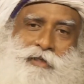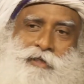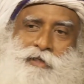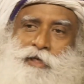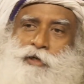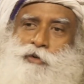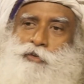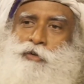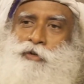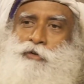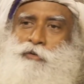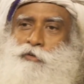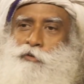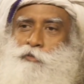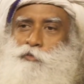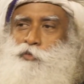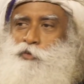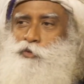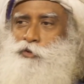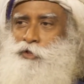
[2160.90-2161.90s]
they're doing
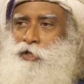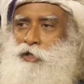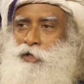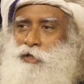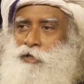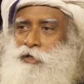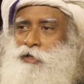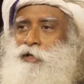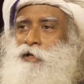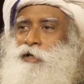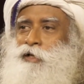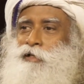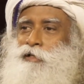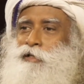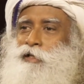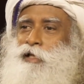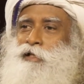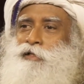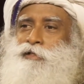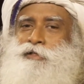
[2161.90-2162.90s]
guru puja,
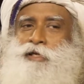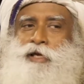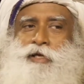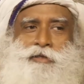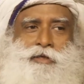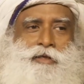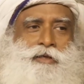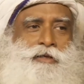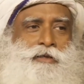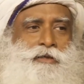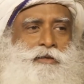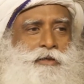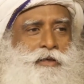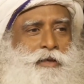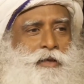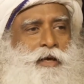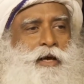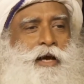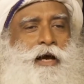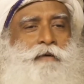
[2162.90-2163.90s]
then
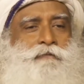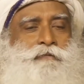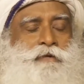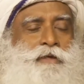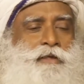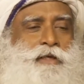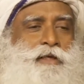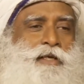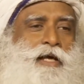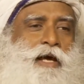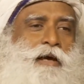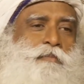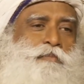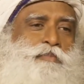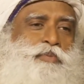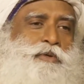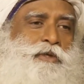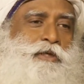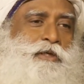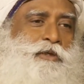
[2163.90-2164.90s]
sadhana. After that, I'm
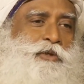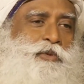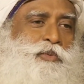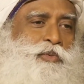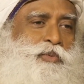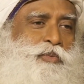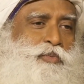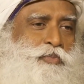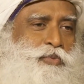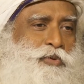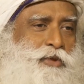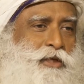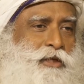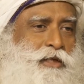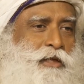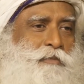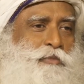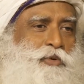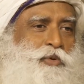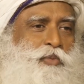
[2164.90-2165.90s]
putting
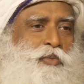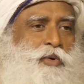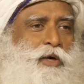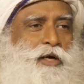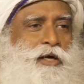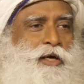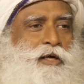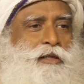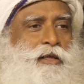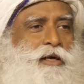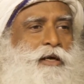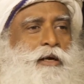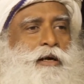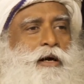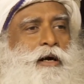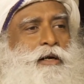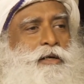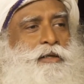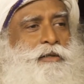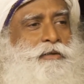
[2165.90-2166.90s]
them to work in the
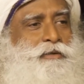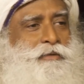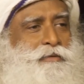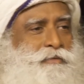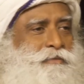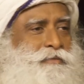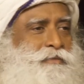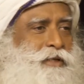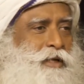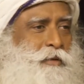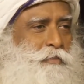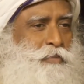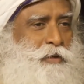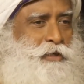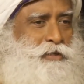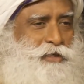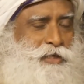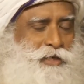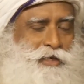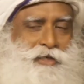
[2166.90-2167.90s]
garden
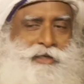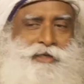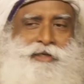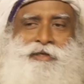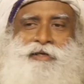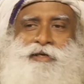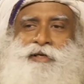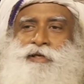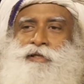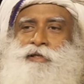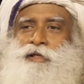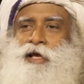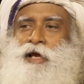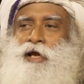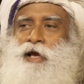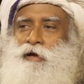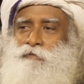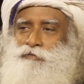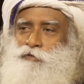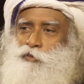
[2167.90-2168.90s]
compulsorily. They
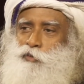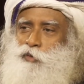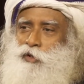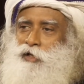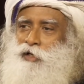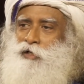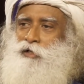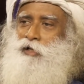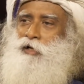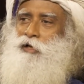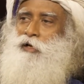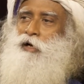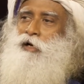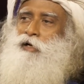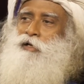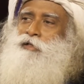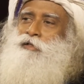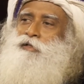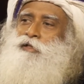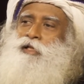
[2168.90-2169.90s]
have to work in the
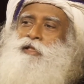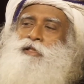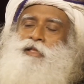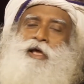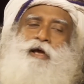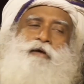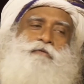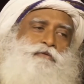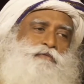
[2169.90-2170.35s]
garden, then they have to